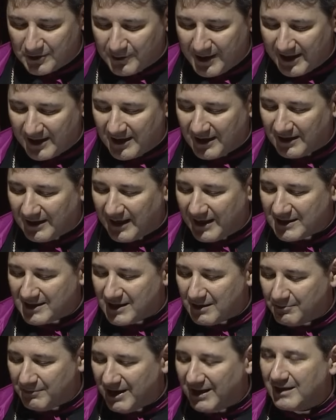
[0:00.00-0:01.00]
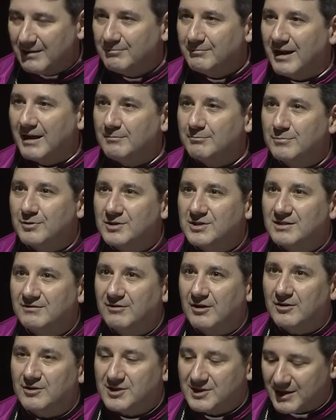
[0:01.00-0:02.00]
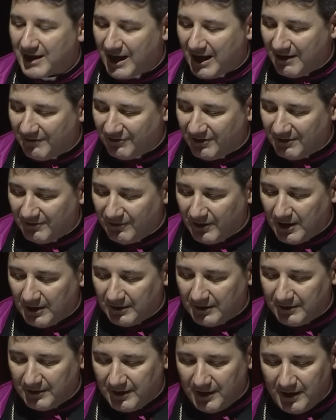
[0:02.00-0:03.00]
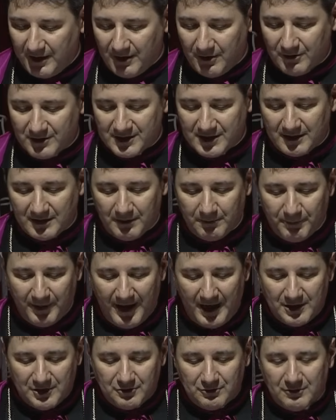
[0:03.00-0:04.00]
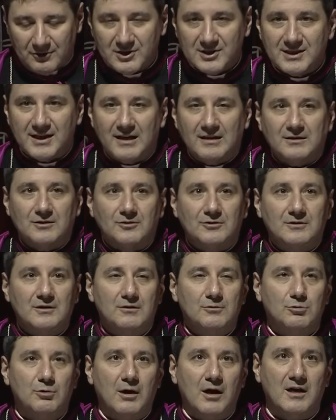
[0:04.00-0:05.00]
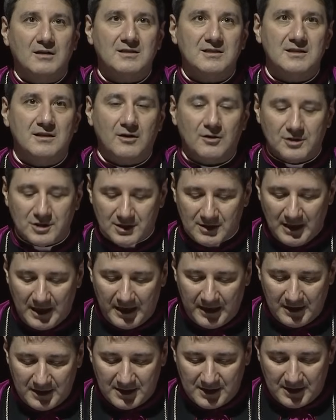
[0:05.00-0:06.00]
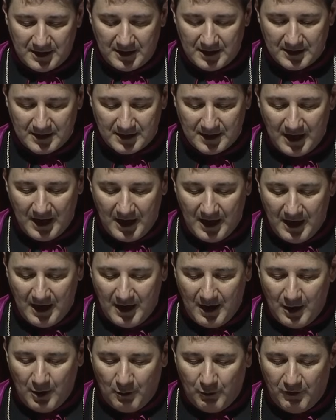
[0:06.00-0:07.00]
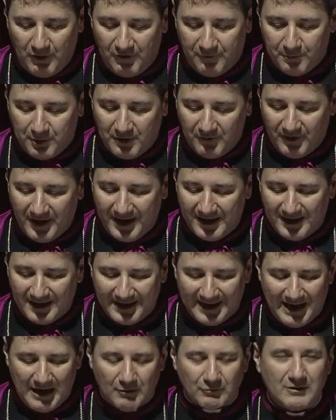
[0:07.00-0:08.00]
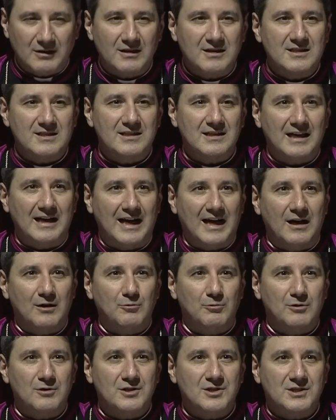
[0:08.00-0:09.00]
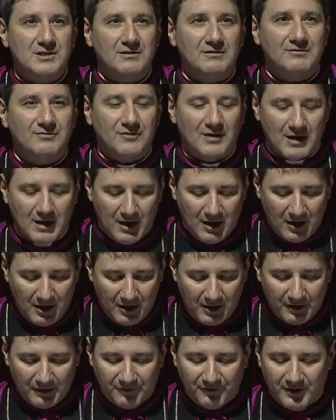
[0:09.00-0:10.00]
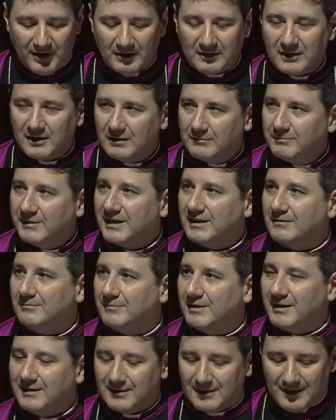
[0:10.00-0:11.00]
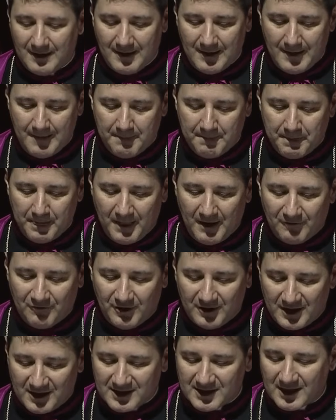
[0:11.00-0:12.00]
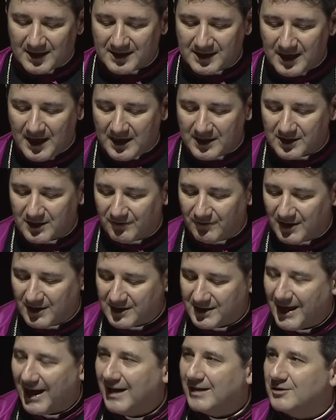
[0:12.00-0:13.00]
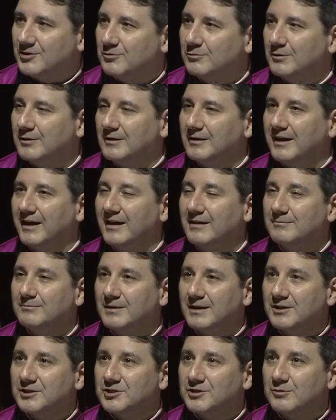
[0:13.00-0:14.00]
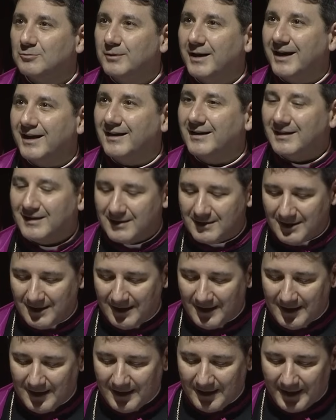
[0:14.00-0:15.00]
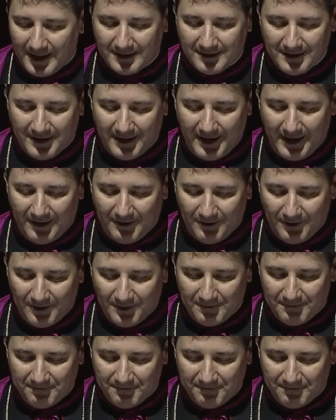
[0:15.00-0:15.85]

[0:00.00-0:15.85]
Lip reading: recognize the many members of our staff and volunteers at the Pastoral Center and across the Archdiocese who have provided countless hours of heartfelt commitment for the success of this annual and much-awaited get-together.